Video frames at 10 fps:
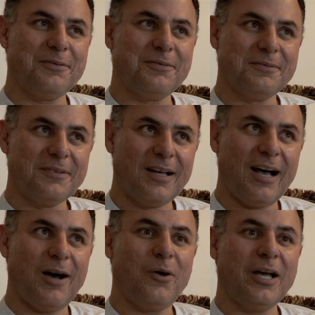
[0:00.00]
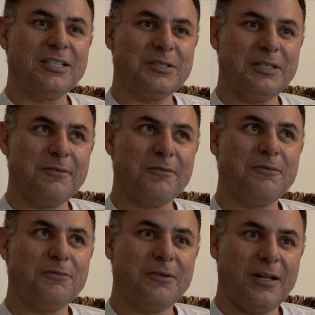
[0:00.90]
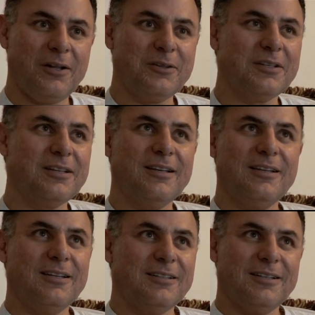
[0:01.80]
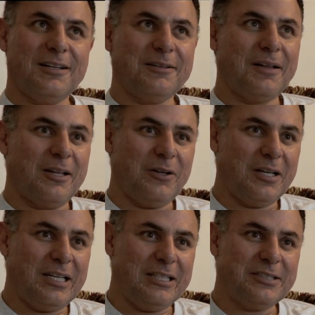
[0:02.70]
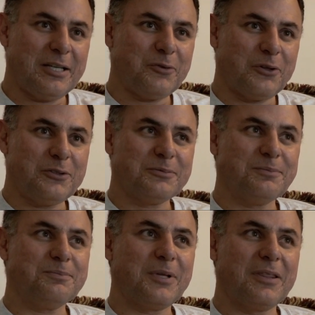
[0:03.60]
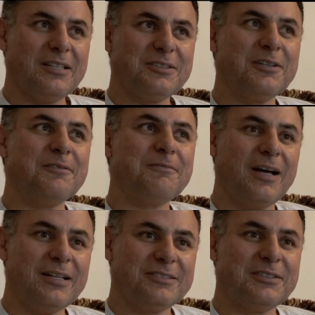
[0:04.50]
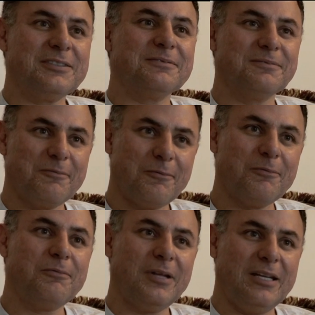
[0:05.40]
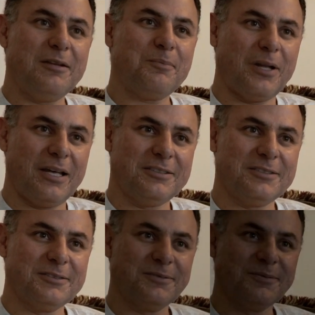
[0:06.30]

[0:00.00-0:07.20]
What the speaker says: of how I actually felt, a little uneasy at first, but things finally started fitting in place.